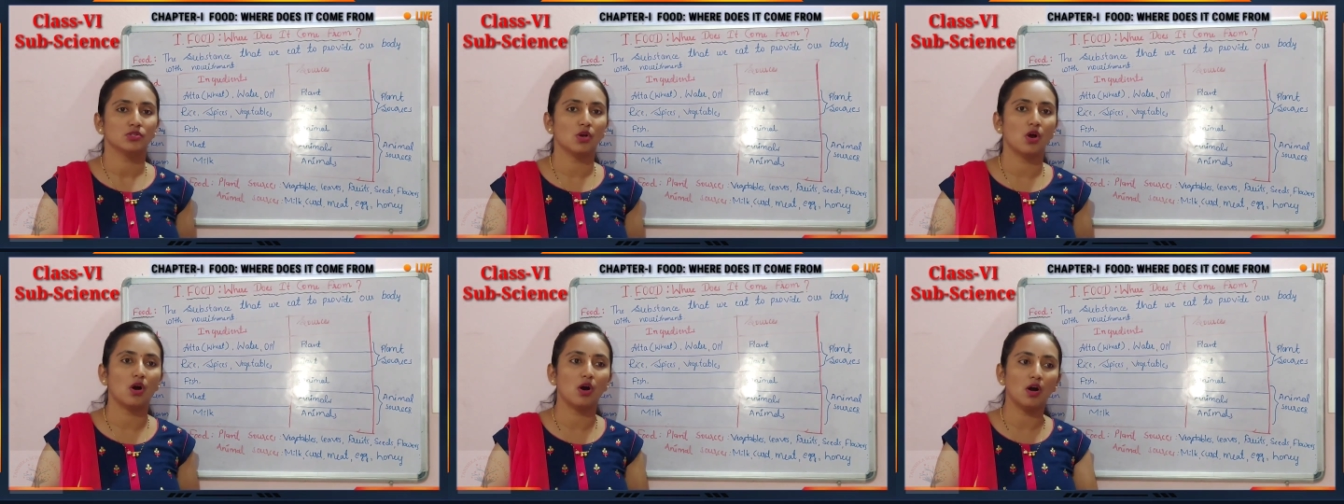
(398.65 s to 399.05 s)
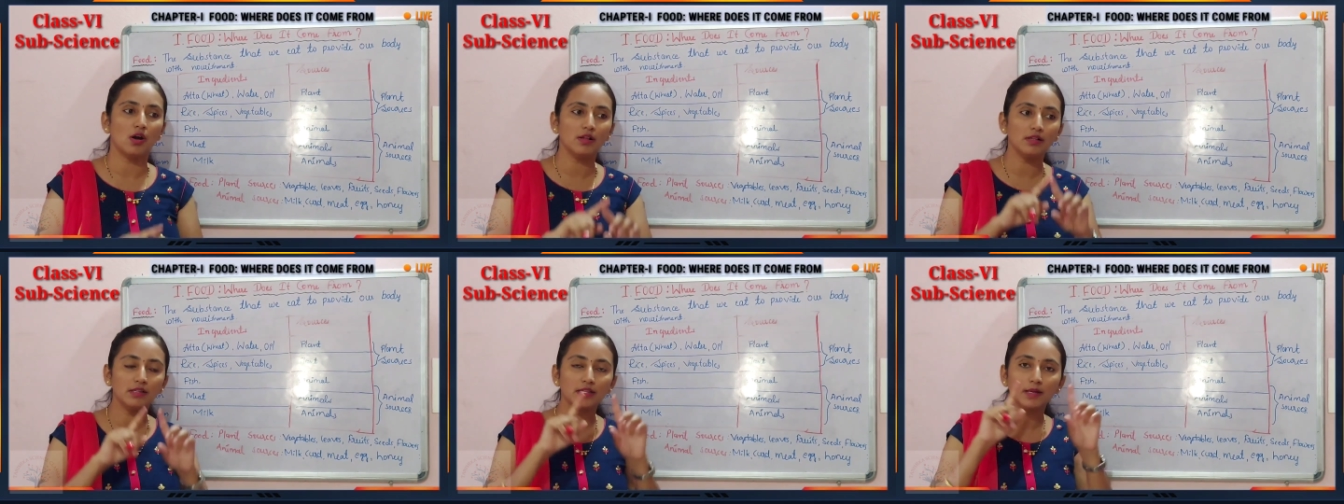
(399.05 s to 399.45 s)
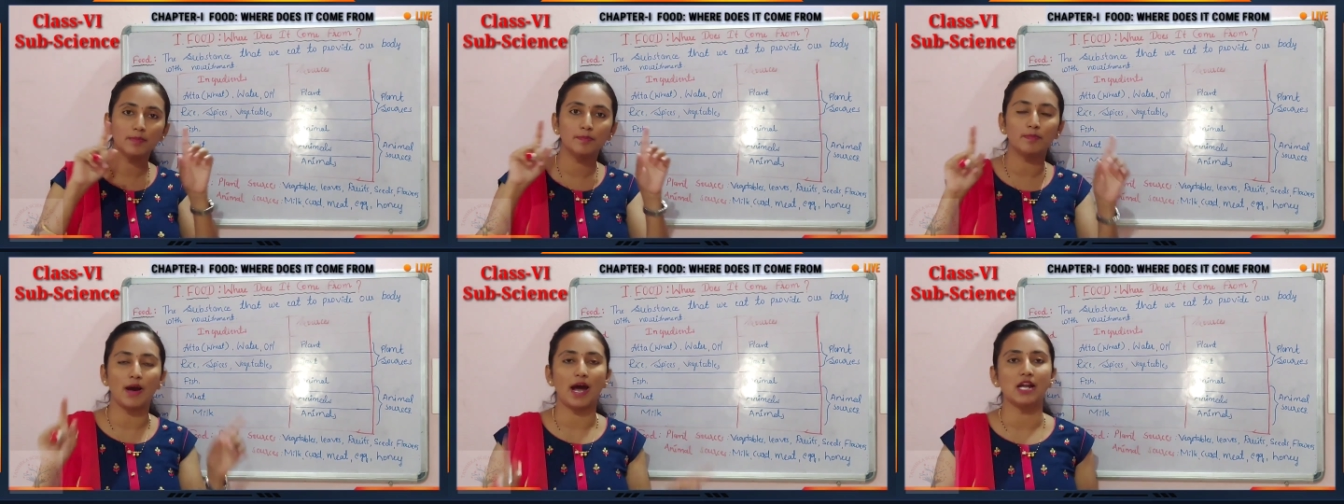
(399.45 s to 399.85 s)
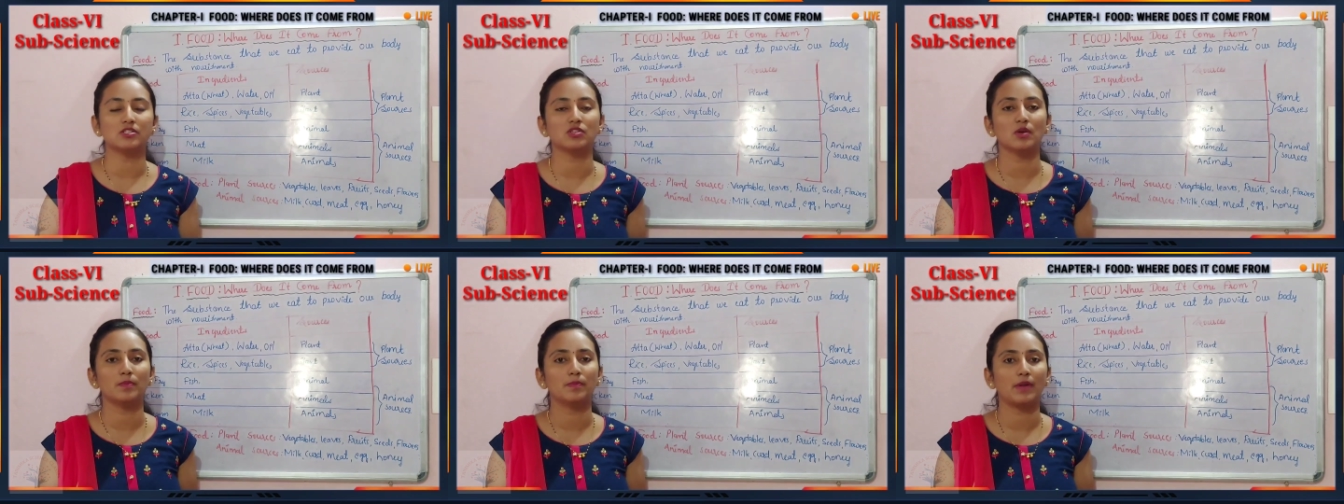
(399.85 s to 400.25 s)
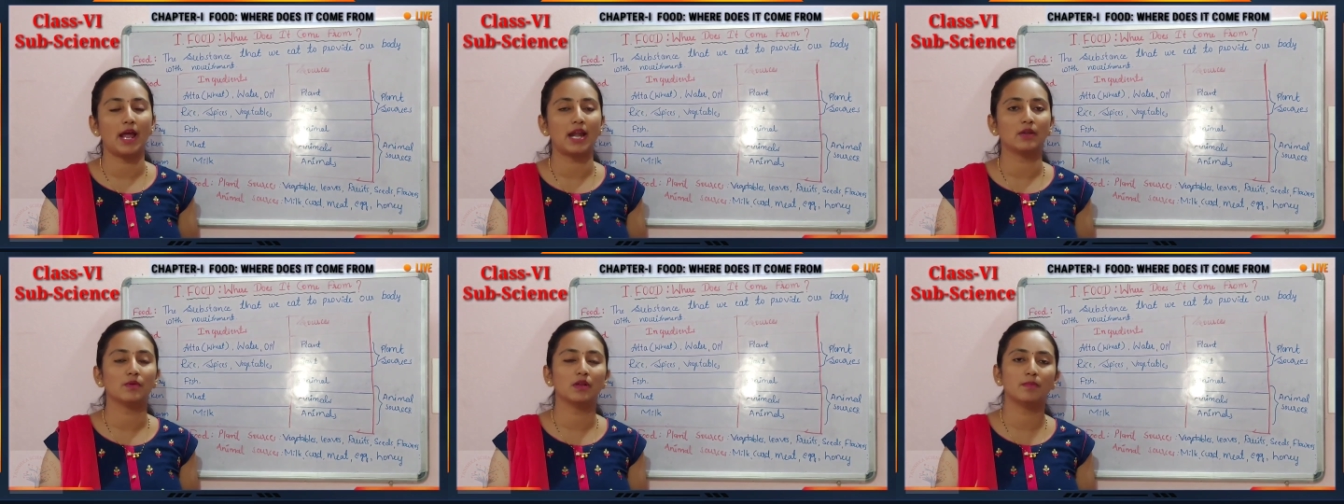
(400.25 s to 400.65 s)
so all the parts of
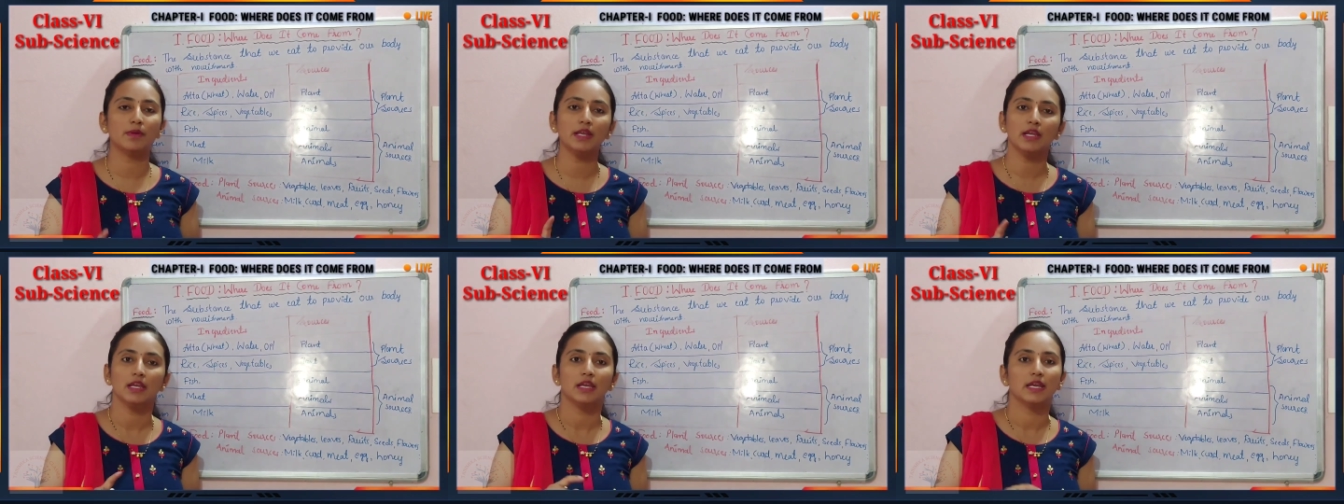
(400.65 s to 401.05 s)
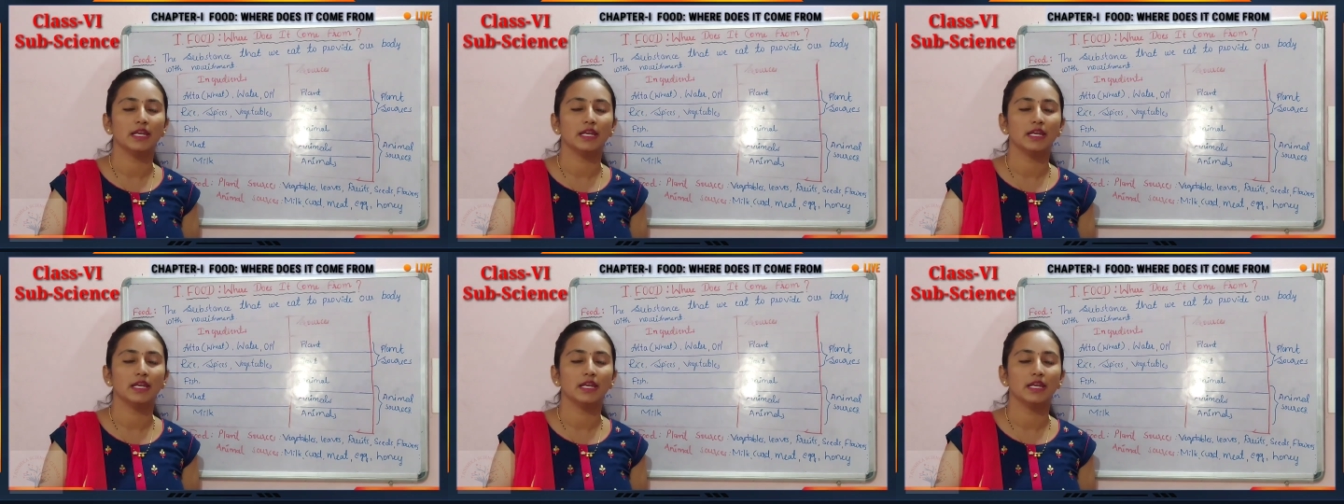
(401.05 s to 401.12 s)
plant will be